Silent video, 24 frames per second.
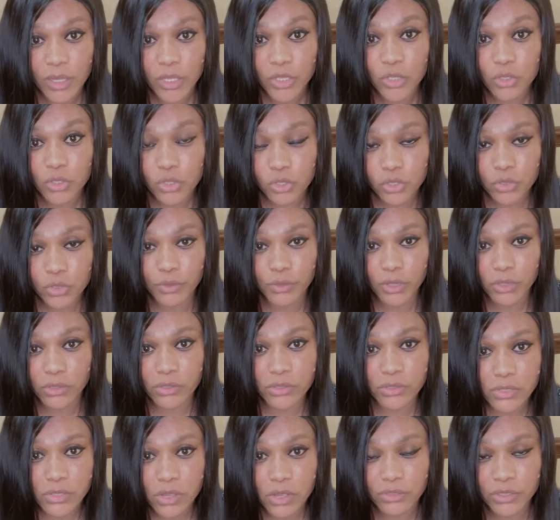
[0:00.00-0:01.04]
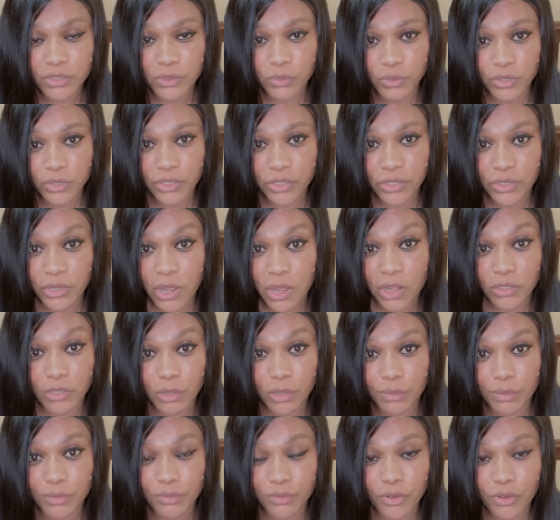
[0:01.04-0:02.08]
you should be consulting with your doctor
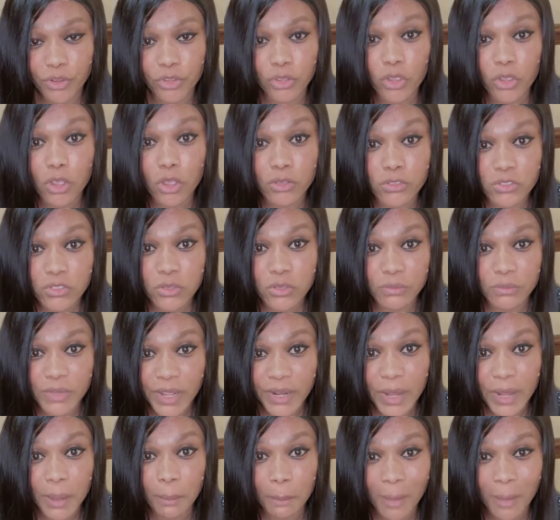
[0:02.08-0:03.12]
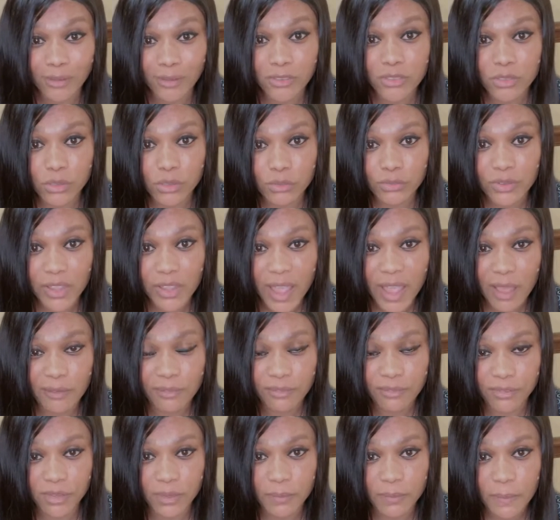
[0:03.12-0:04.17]
before you consume that amount of
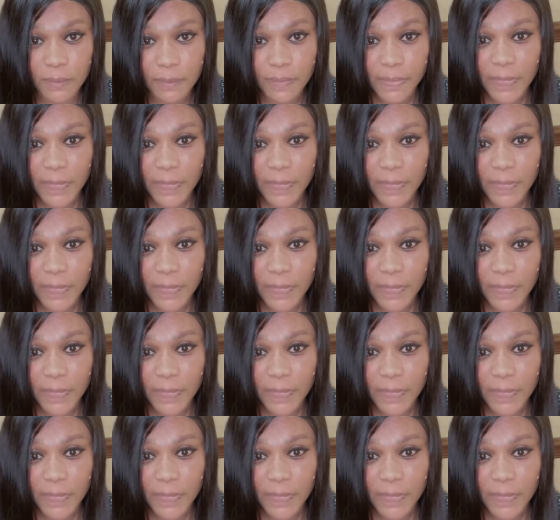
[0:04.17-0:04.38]
caffeine